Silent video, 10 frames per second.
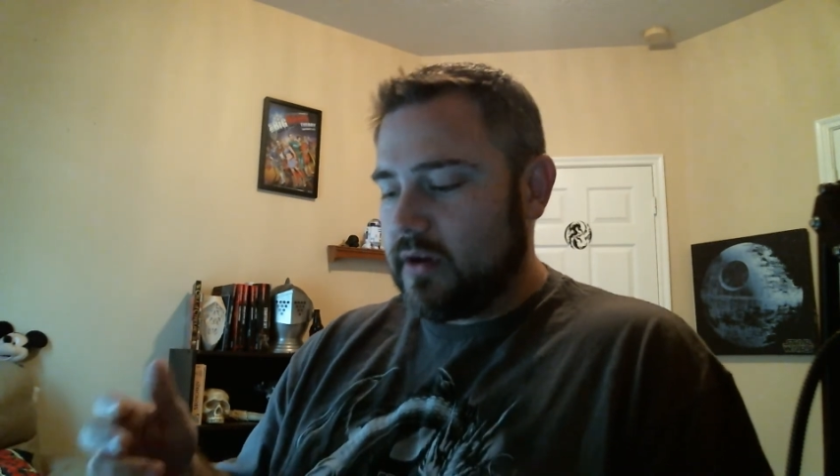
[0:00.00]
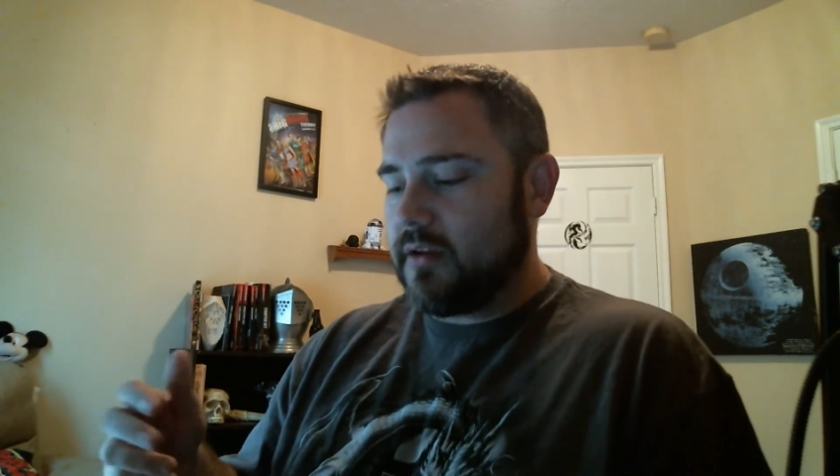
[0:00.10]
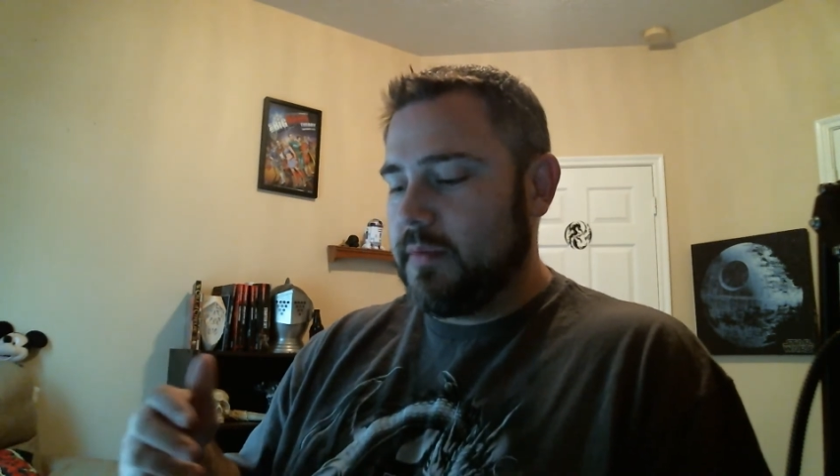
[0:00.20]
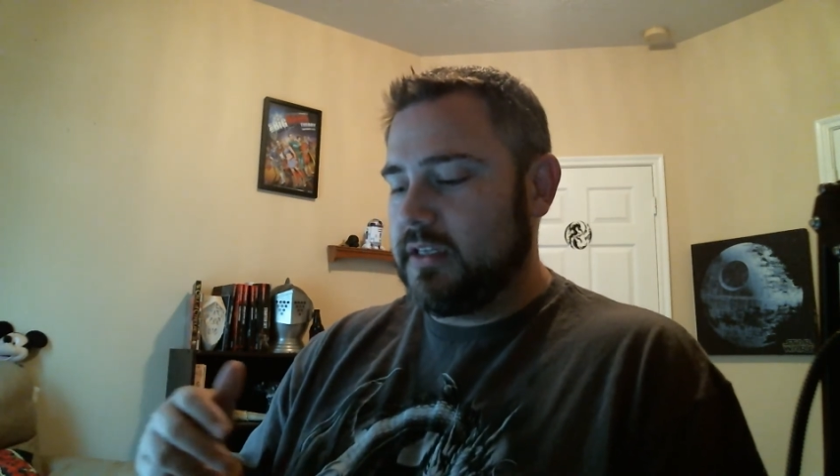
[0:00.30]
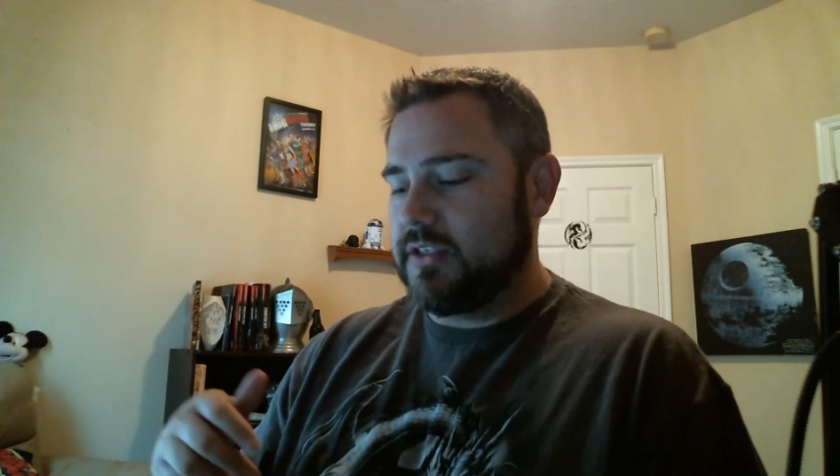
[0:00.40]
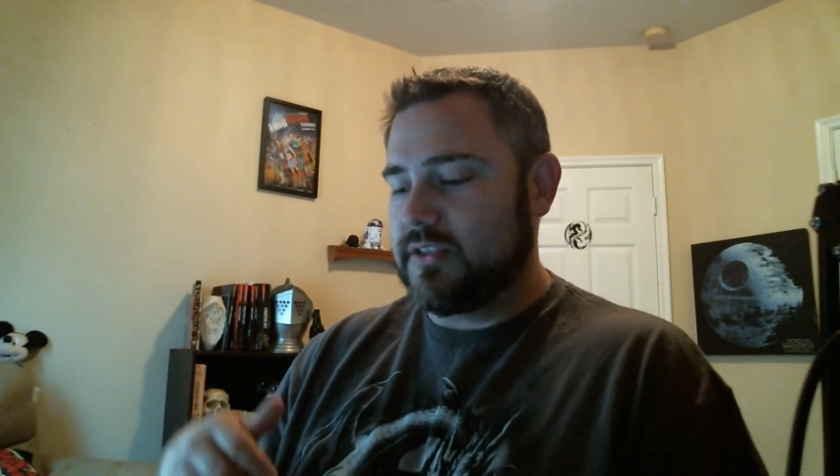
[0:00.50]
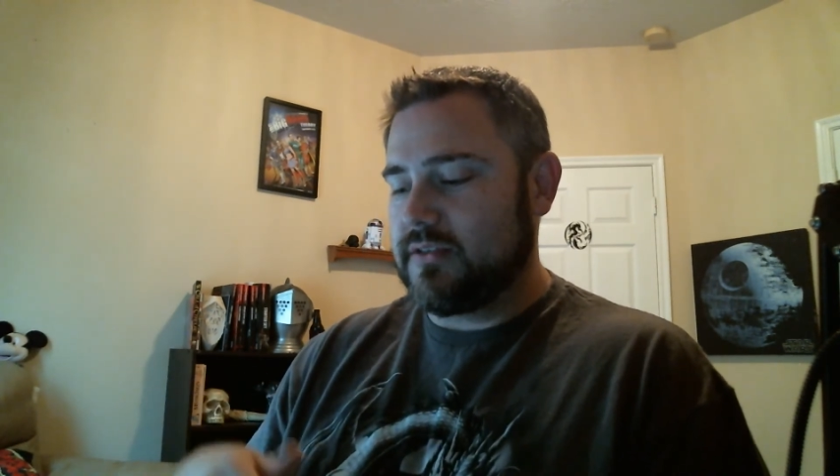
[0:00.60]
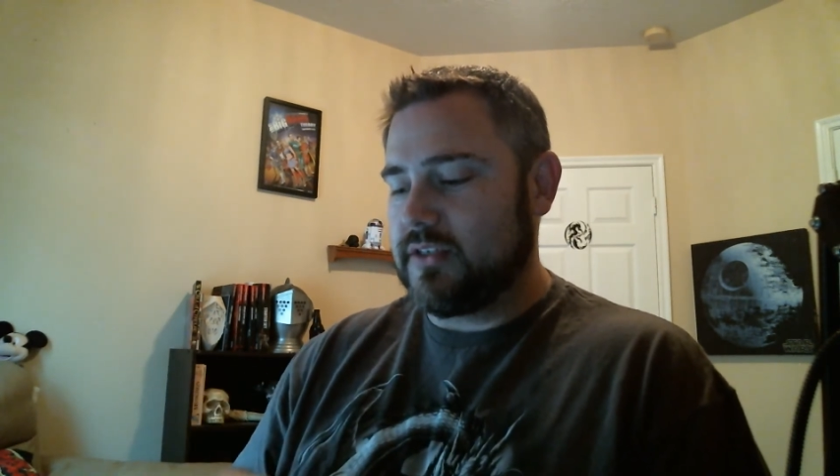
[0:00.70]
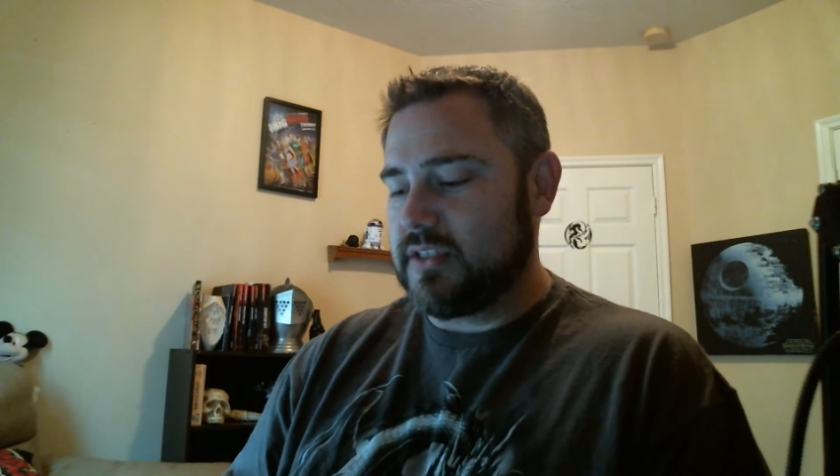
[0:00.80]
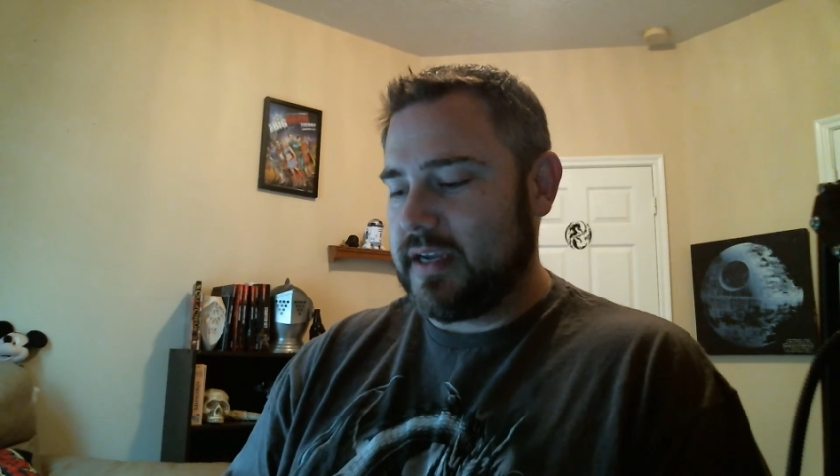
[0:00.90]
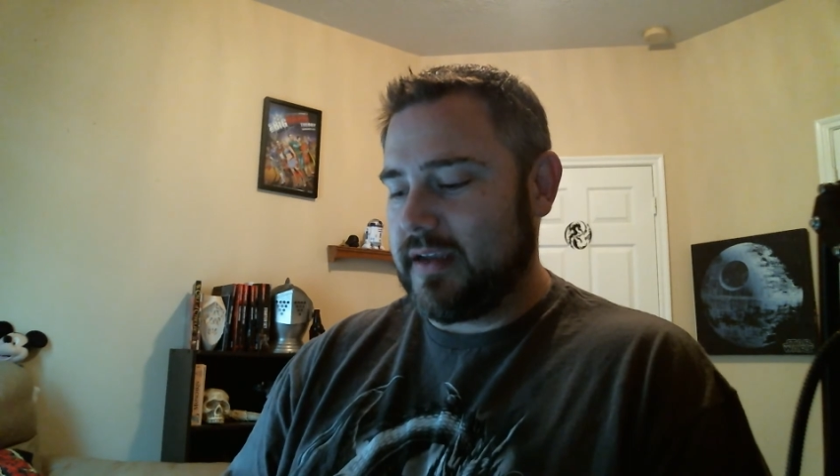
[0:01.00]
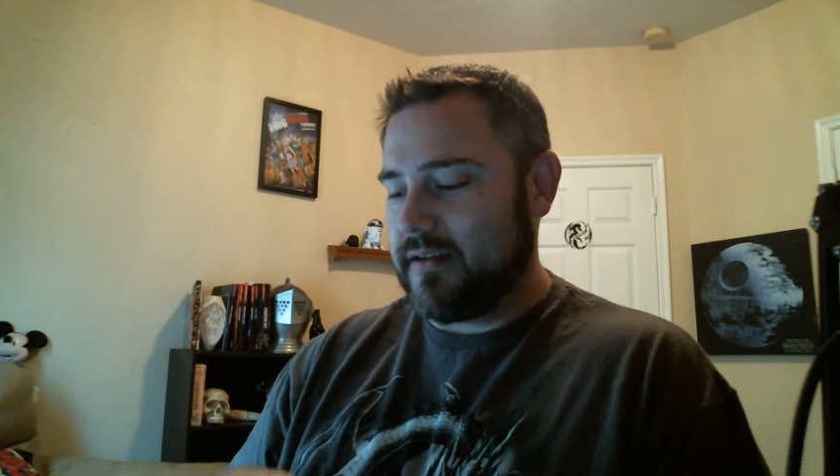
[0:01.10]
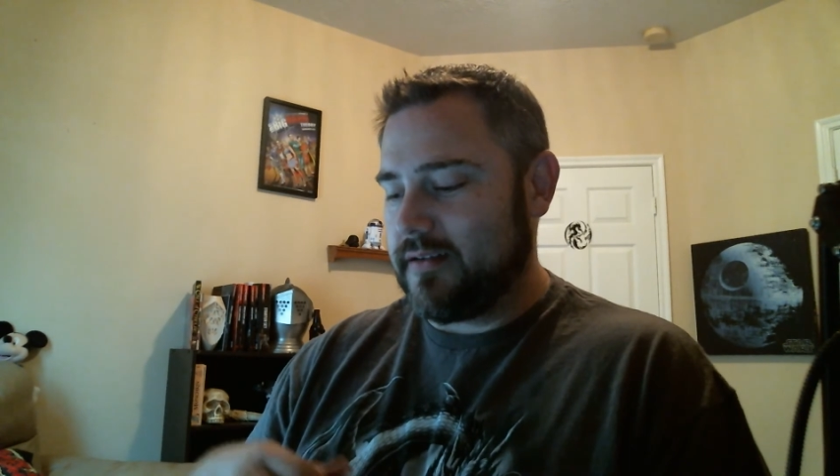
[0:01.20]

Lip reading: could be just like